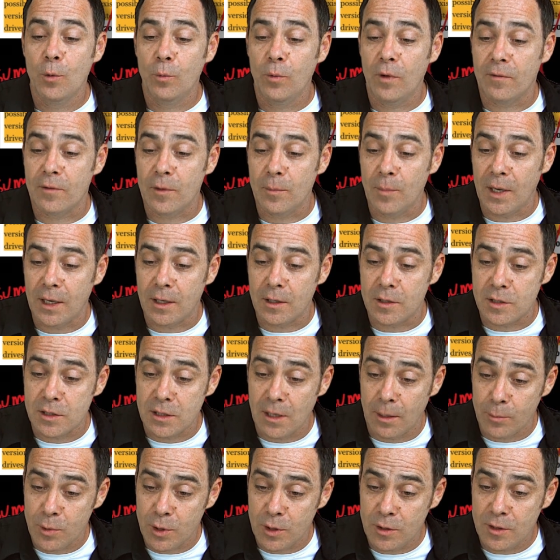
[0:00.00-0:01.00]
We have to make
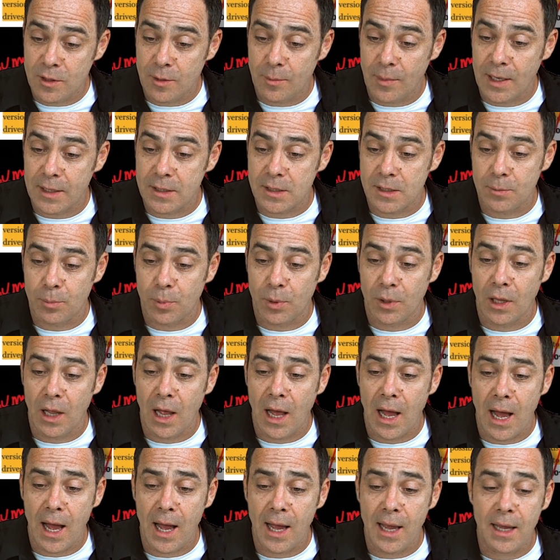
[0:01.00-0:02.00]
assumptions about
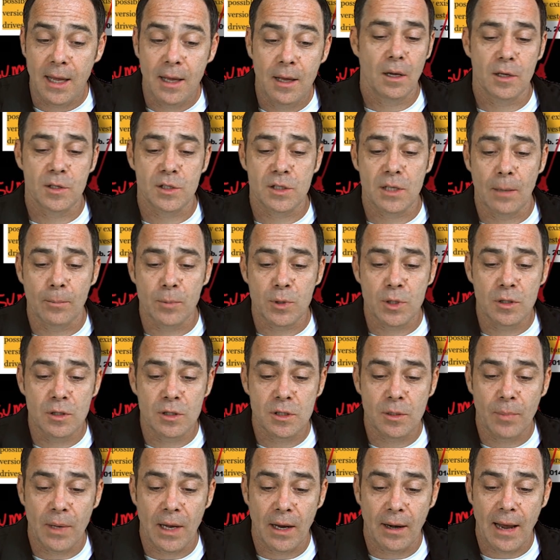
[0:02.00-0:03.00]
supply,
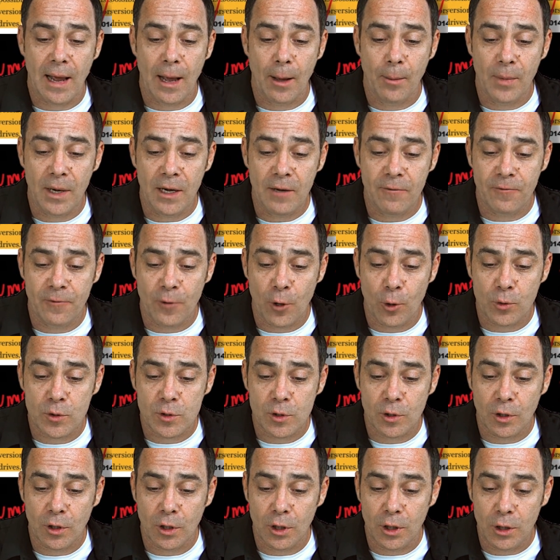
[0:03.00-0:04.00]
assumptions about how many
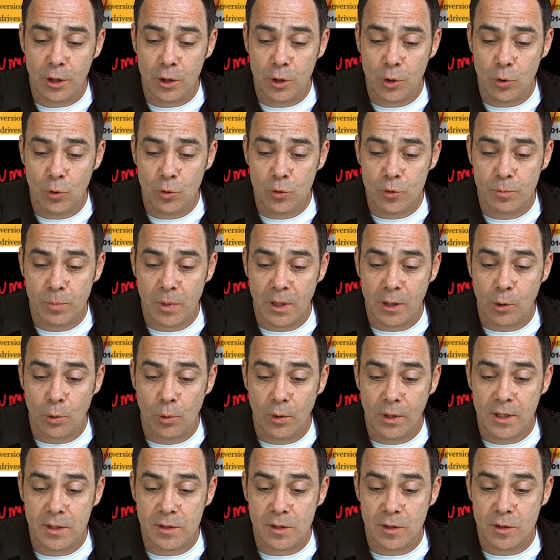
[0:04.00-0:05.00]
folks are going to use
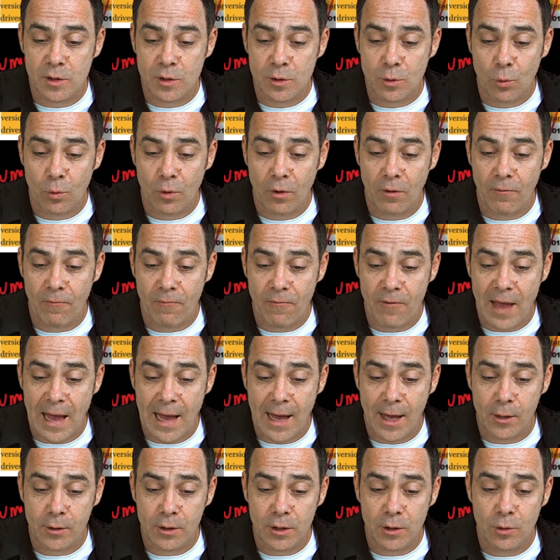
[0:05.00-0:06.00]
Bitcoin as a store of
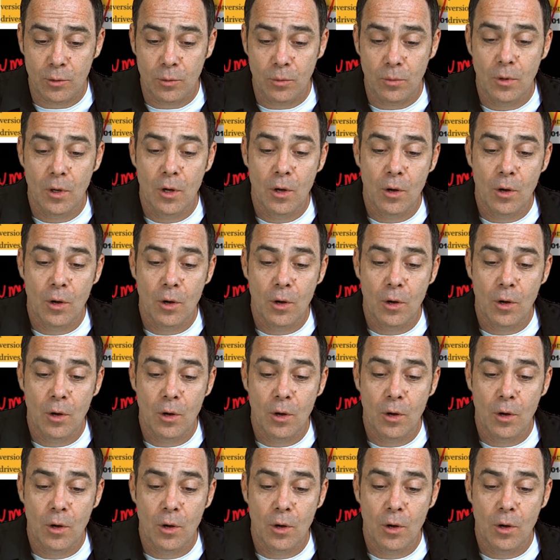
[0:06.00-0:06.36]
value